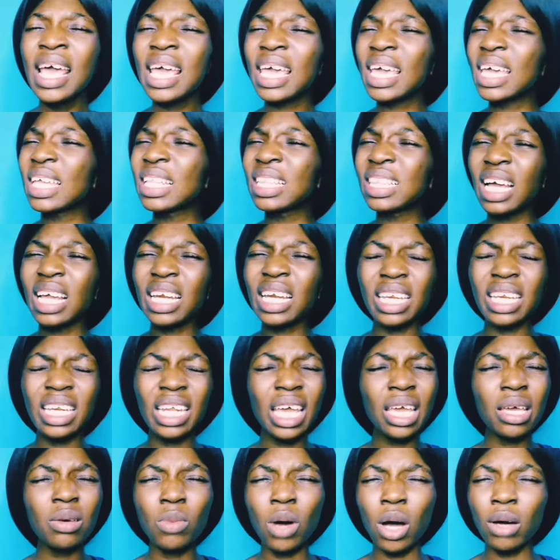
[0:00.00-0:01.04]
in the
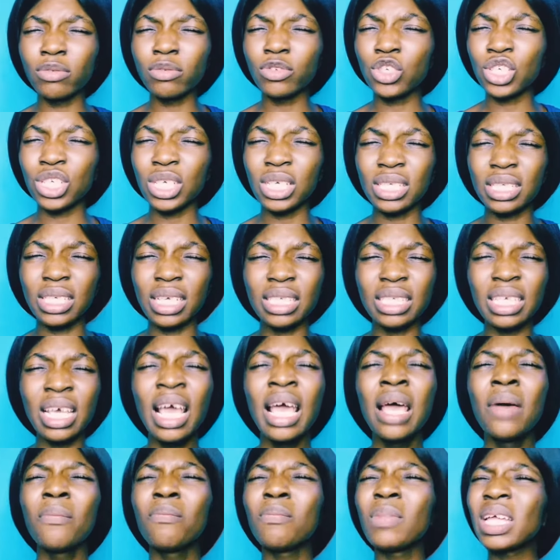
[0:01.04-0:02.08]
name of Jesus.
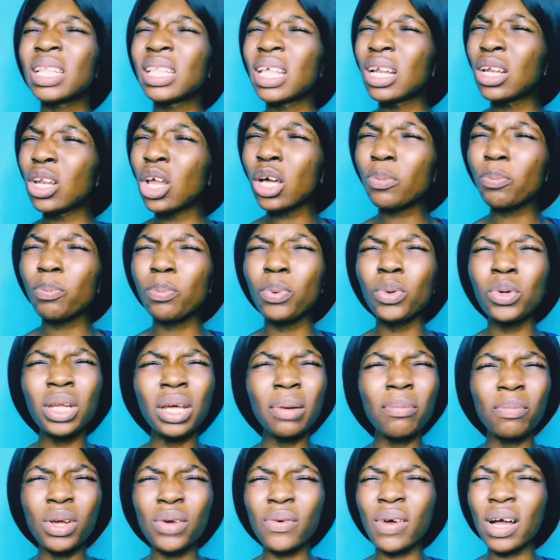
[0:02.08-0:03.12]
May the Lord put
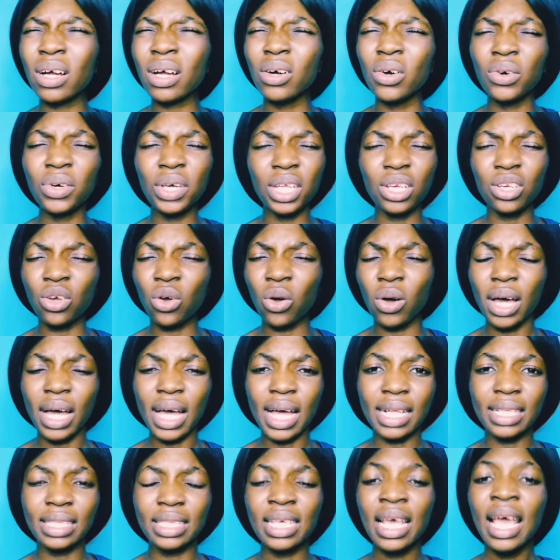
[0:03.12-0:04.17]
a miracle in your
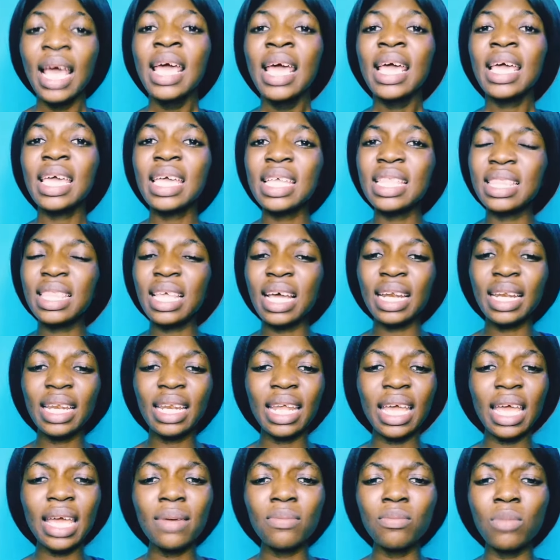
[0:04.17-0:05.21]
hands in the
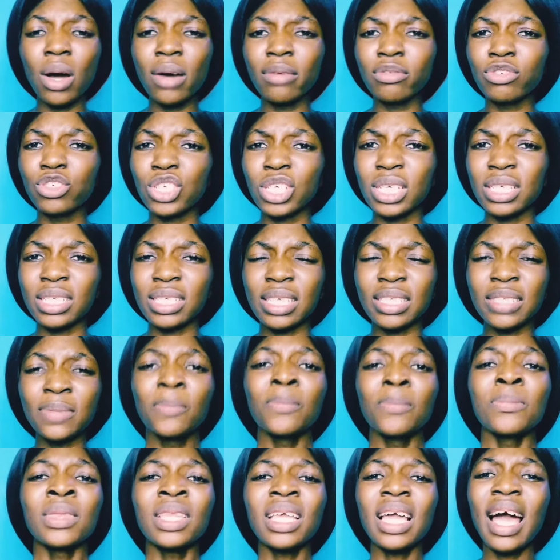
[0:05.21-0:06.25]
name of
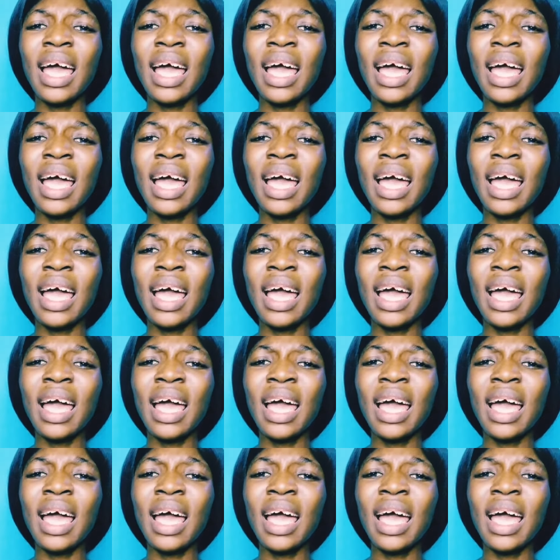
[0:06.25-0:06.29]
Jesus.